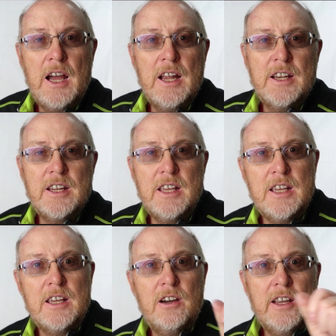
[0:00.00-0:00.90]
And
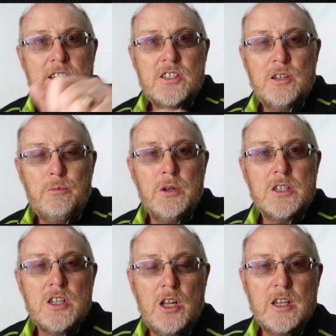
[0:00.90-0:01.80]
he insta
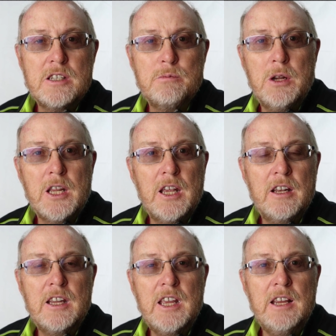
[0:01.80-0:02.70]
puts all his money
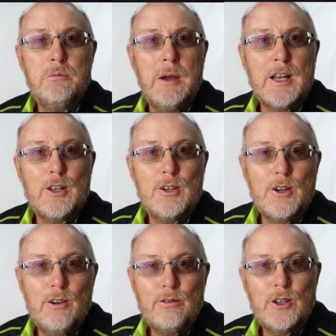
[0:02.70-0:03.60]
in. He'd made the
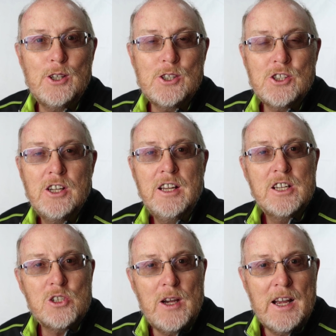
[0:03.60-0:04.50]
nut flush,
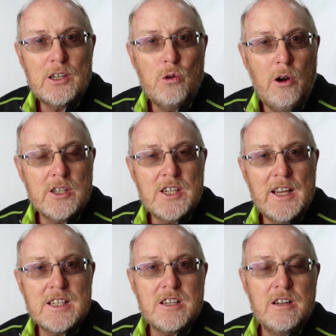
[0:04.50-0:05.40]
so I had quads
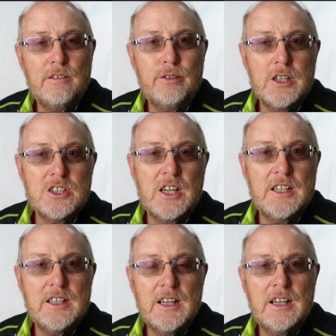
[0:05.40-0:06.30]
against a nut flush,
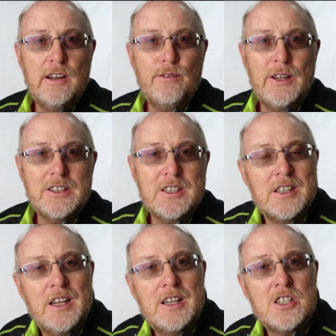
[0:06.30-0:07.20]
and I felted
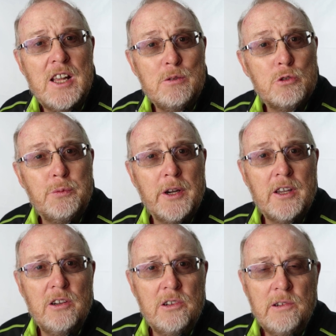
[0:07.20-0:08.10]
the guy. So that was pretty
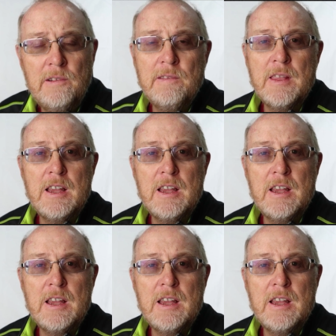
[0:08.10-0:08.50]
cool.